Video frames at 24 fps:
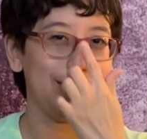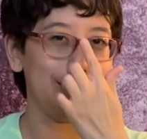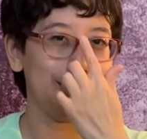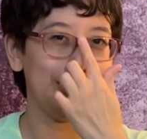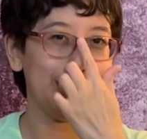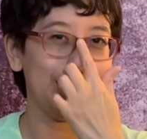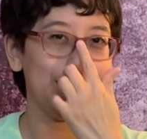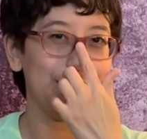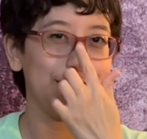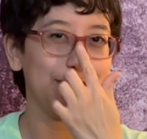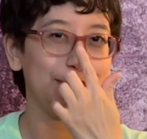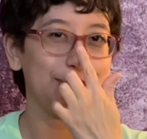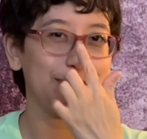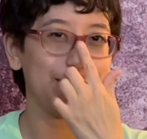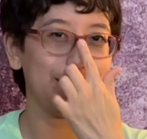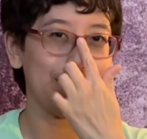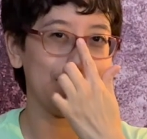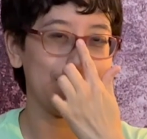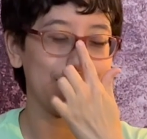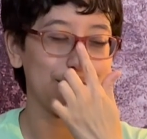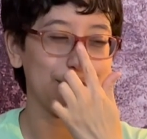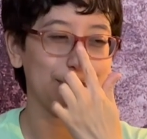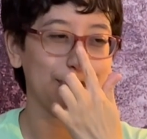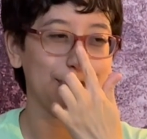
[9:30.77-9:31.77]
and my nose
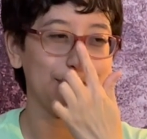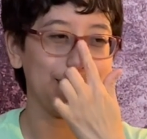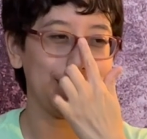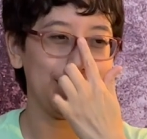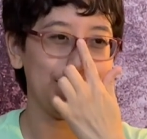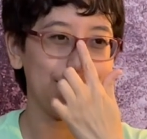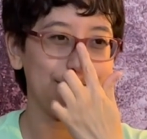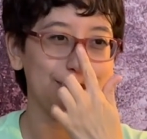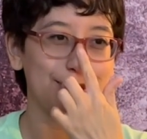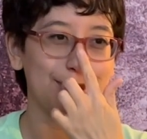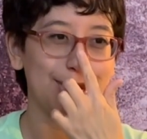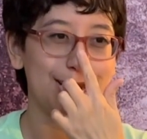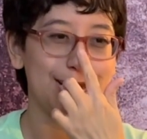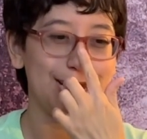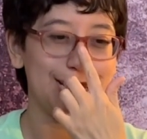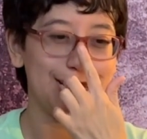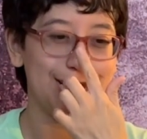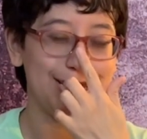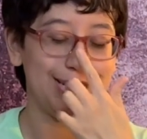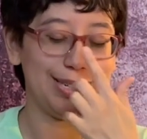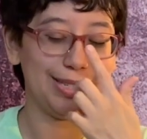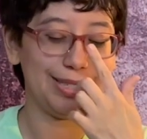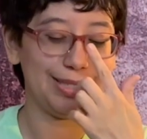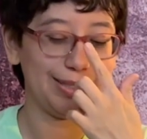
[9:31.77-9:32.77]
got really
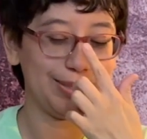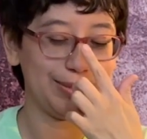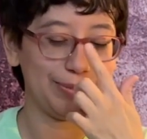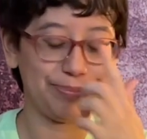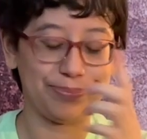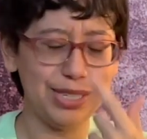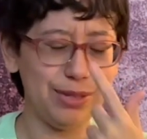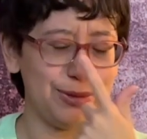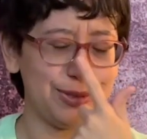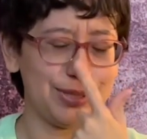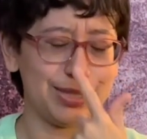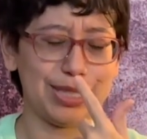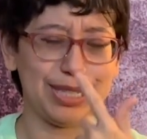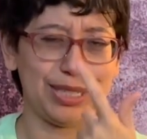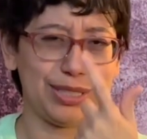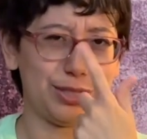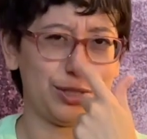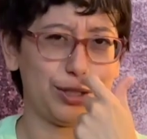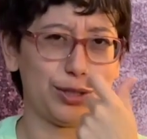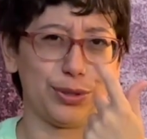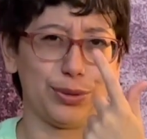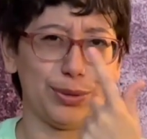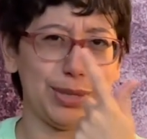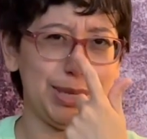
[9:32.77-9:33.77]
red and it was like
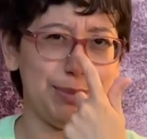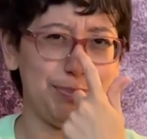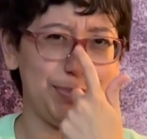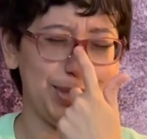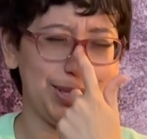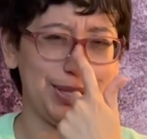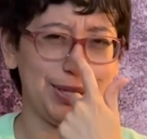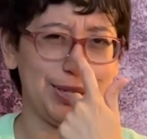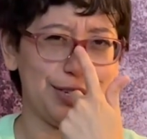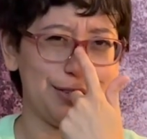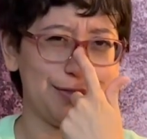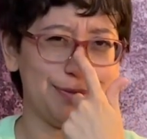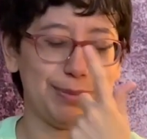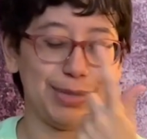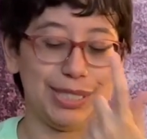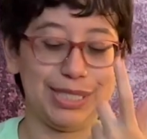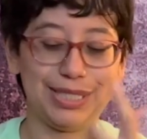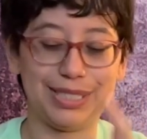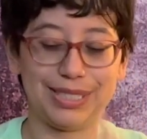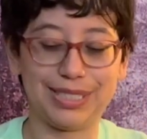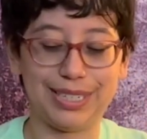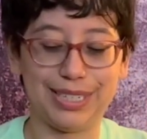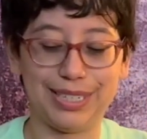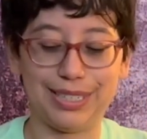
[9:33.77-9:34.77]
scraping off my
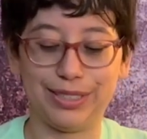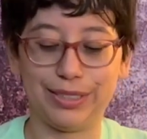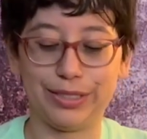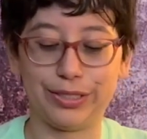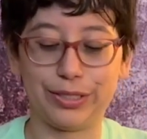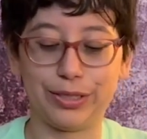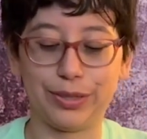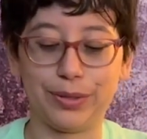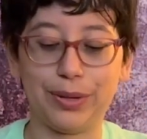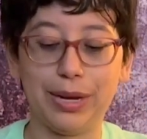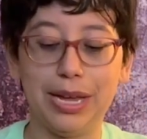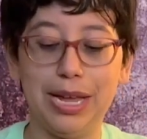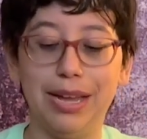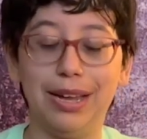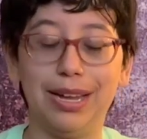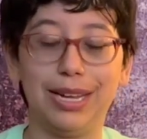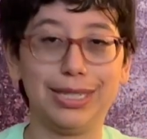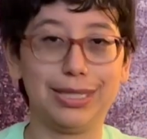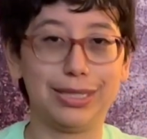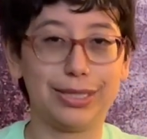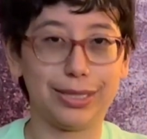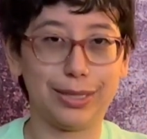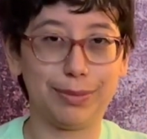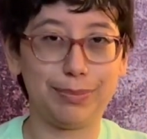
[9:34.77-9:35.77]
skin, so I
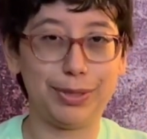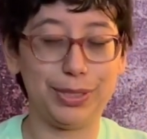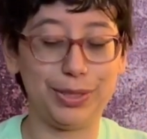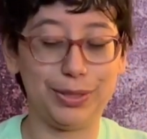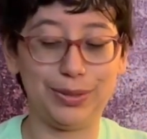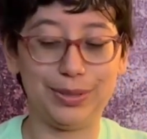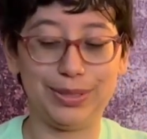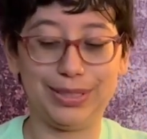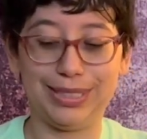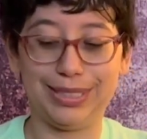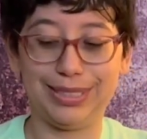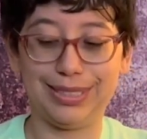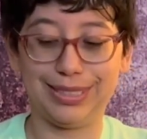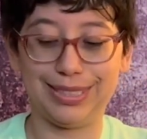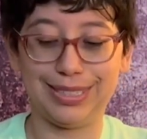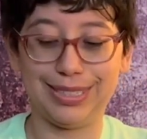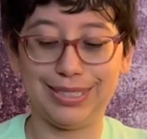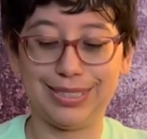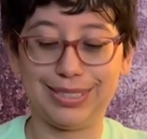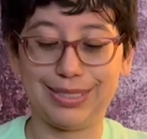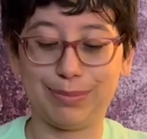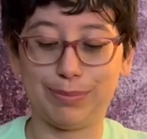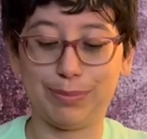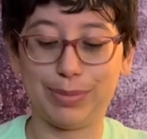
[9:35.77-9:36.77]
stopped using
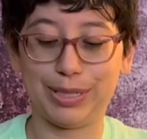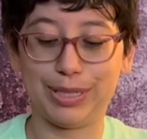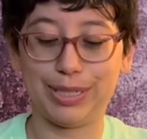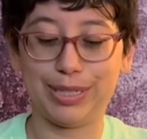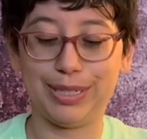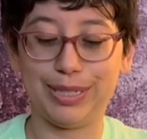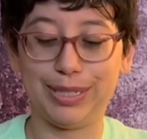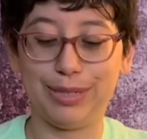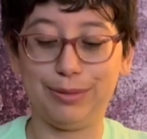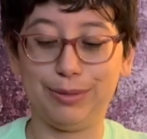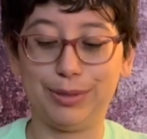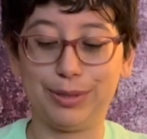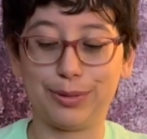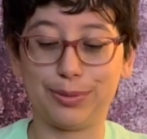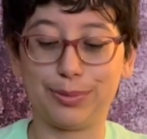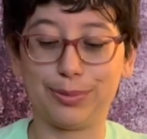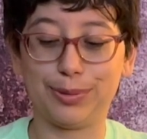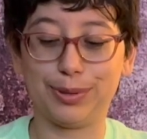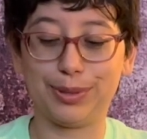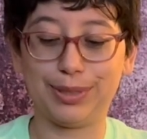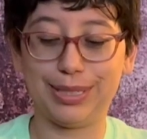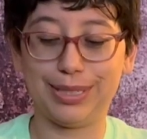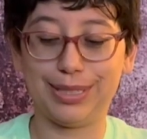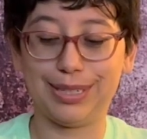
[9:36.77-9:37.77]
this. But it was
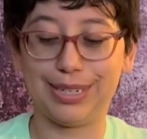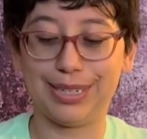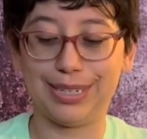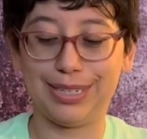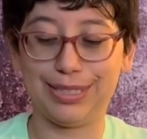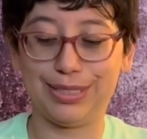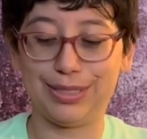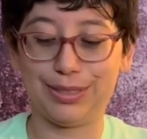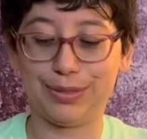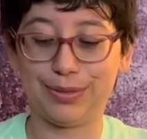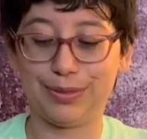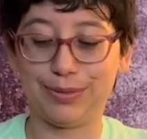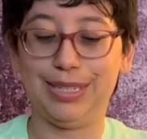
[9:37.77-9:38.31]
really nice.